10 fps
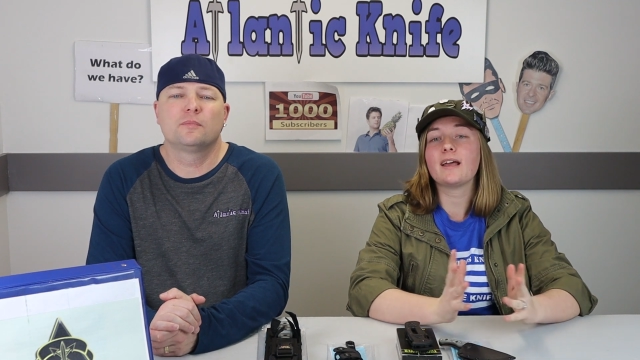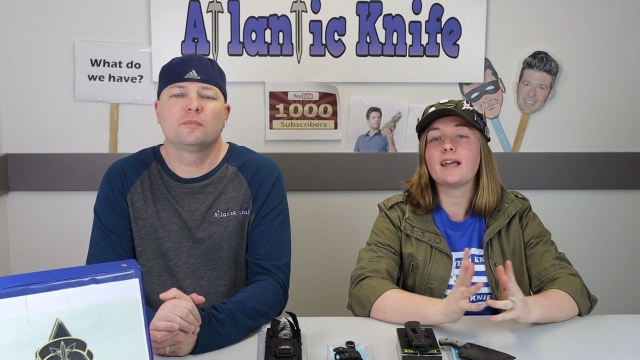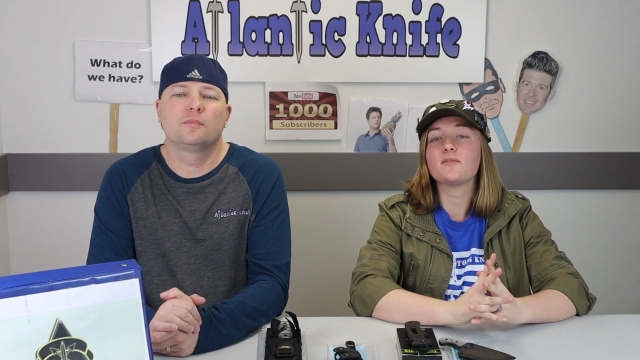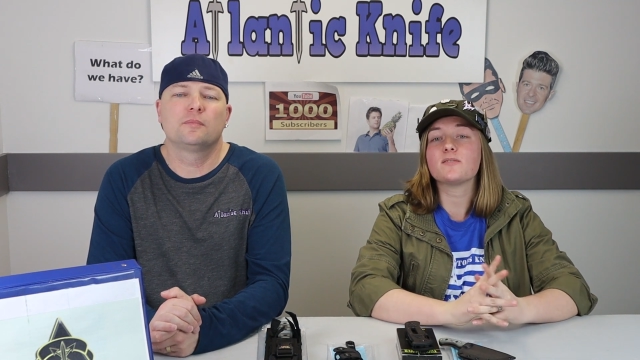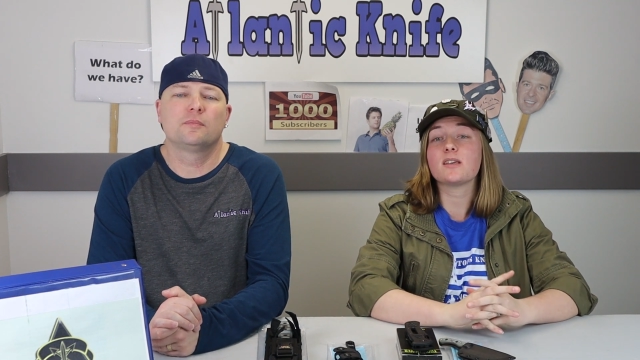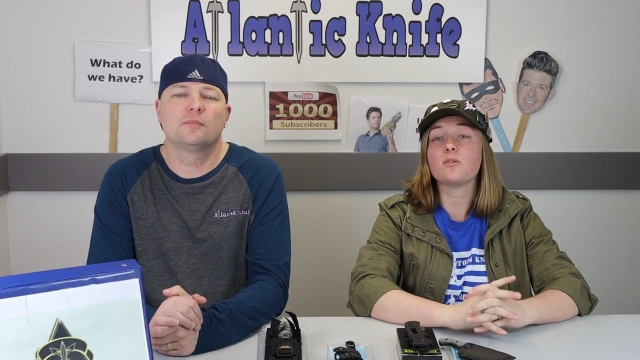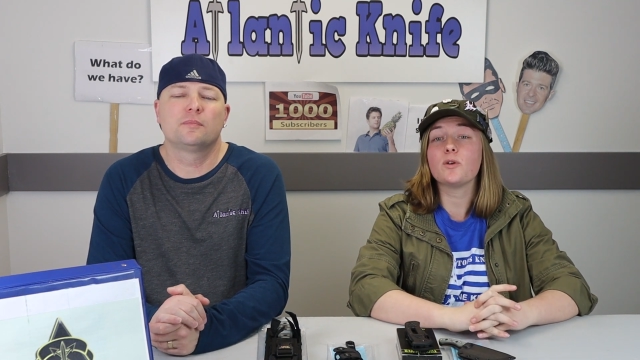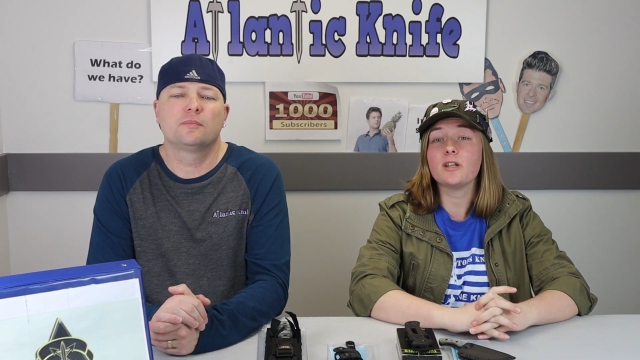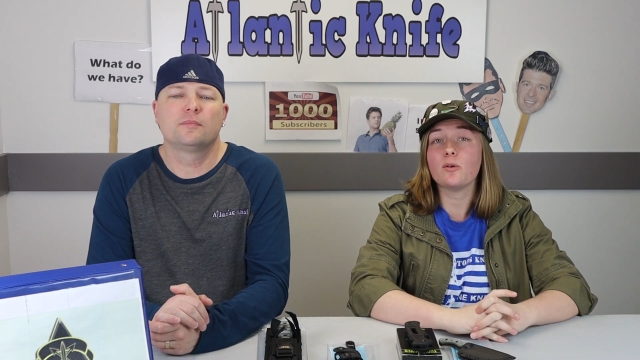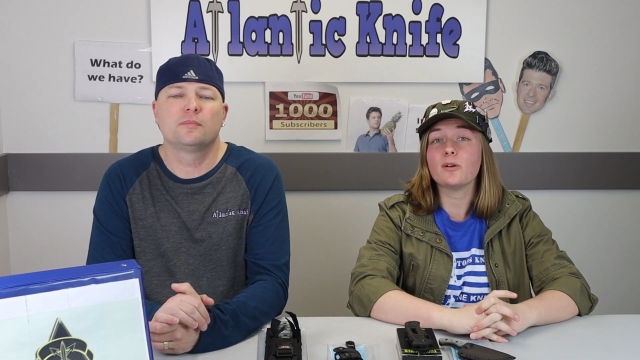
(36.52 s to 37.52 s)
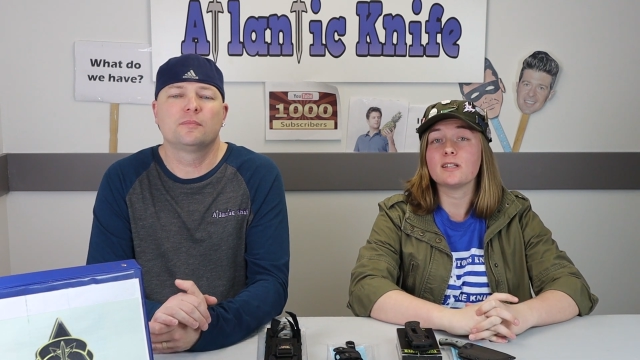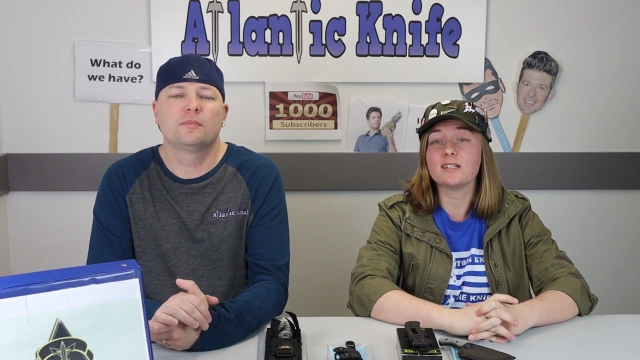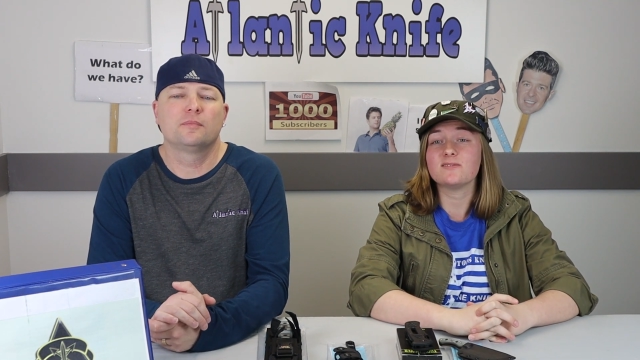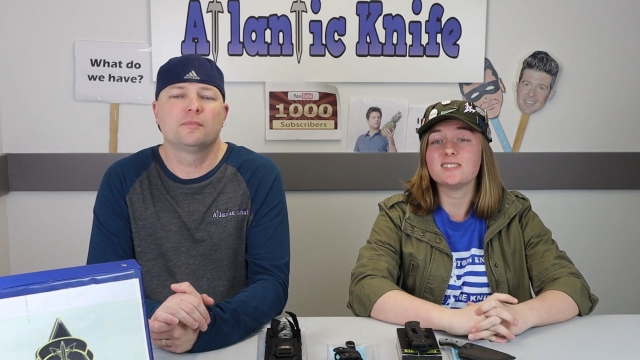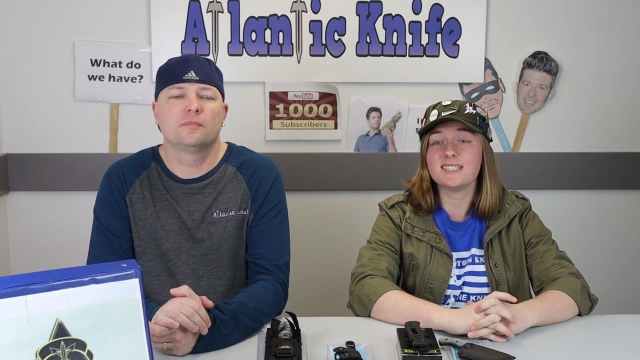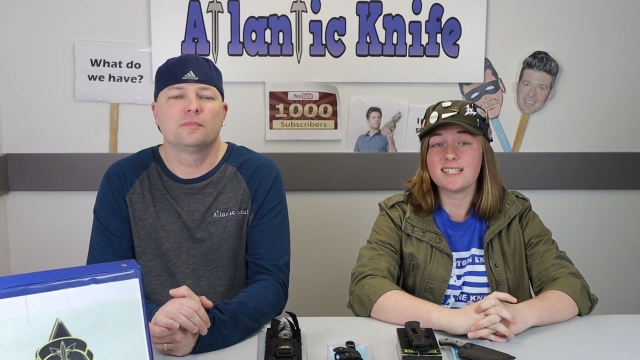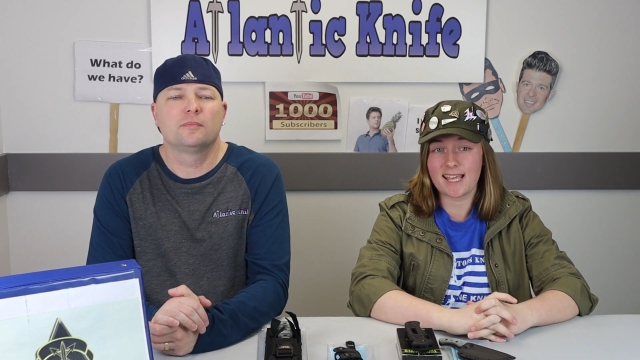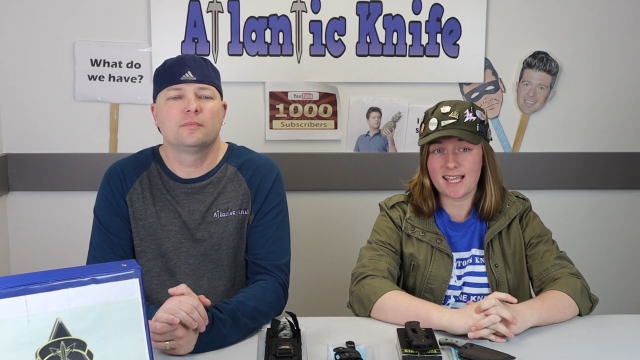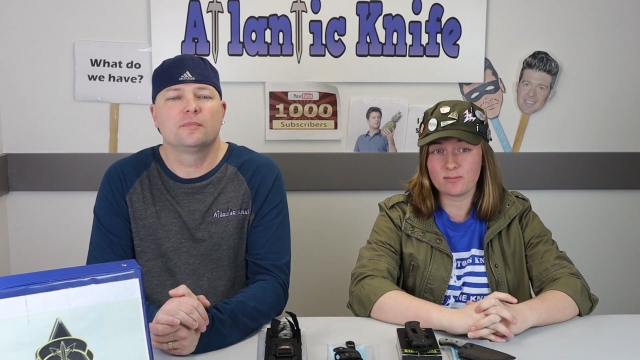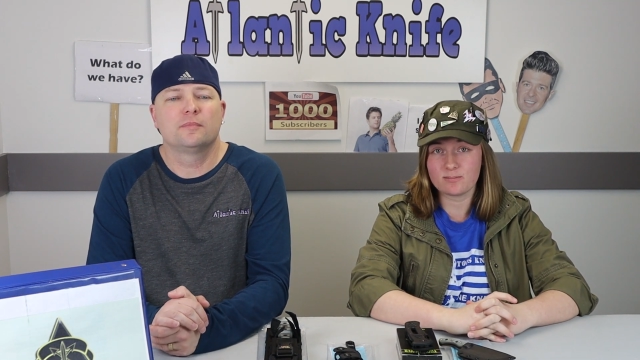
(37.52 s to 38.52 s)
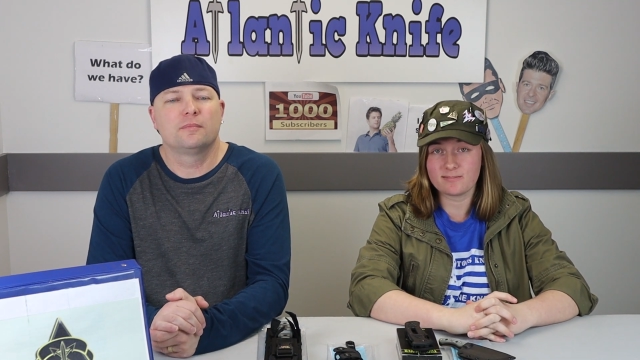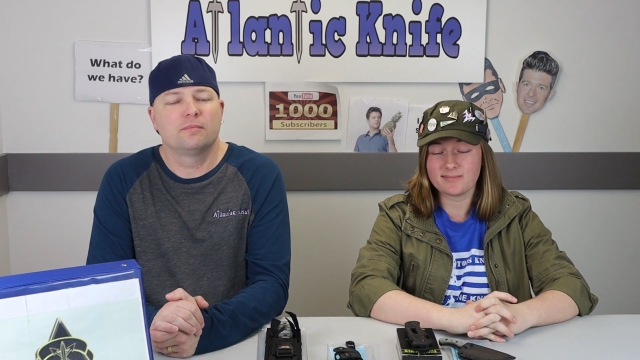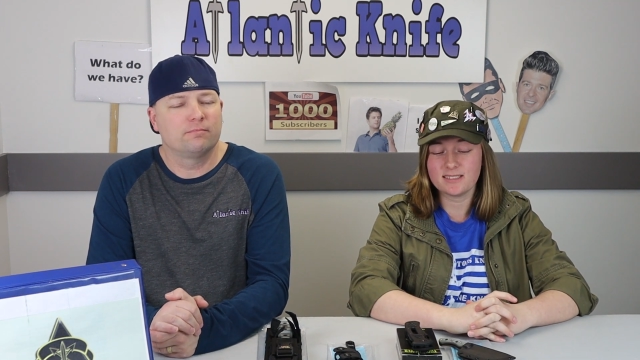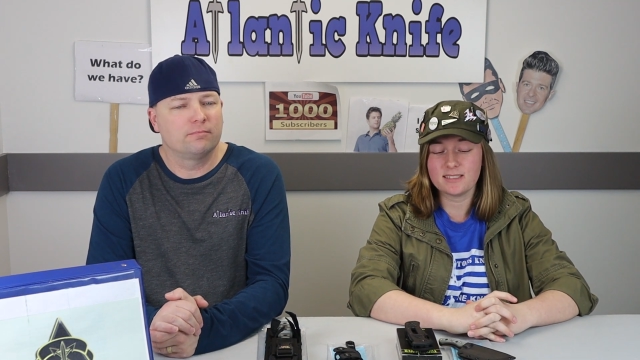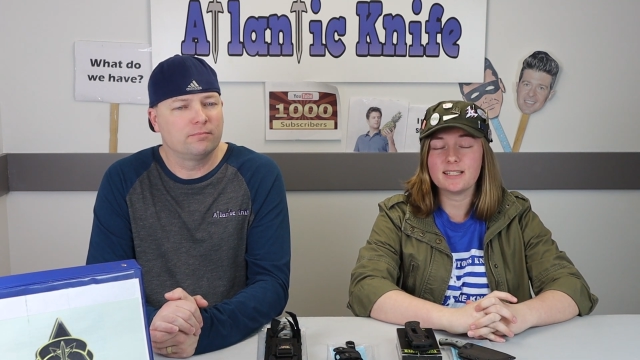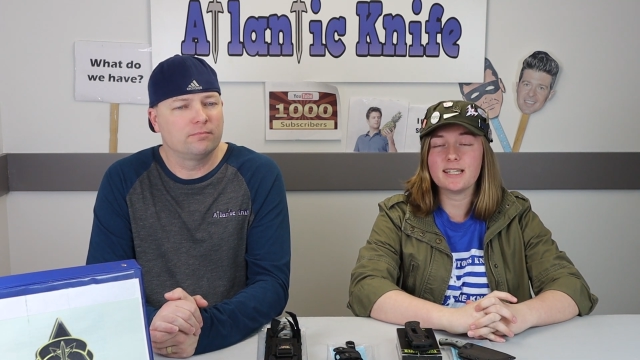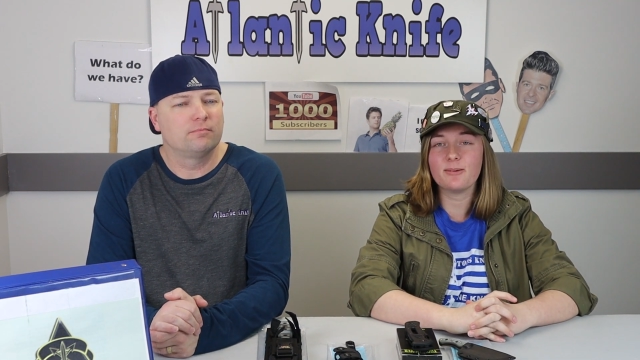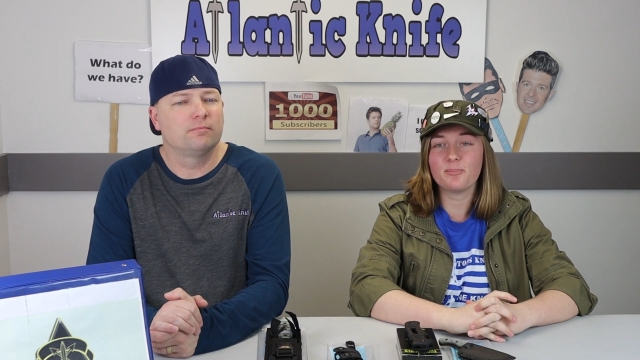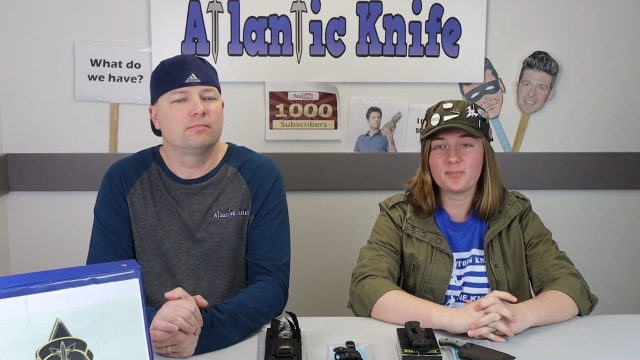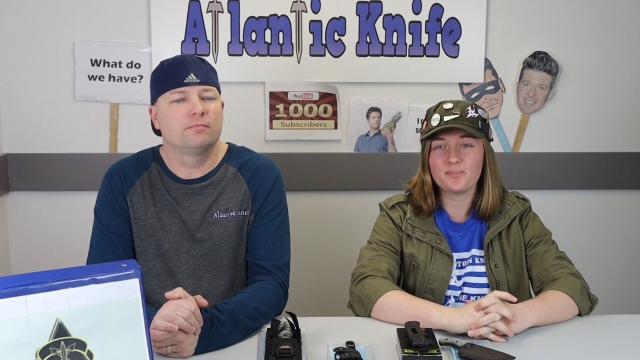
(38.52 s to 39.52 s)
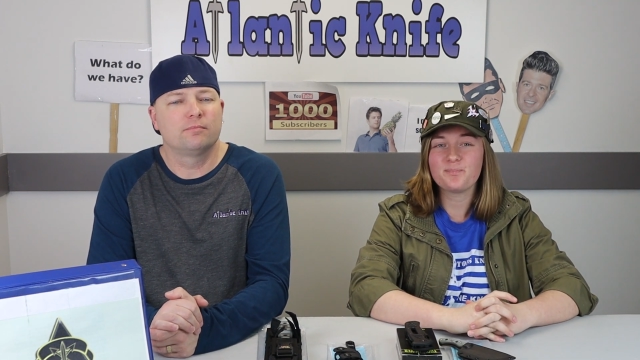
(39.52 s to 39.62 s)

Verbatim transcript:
Speaker 1: knives we know and love today. Yep.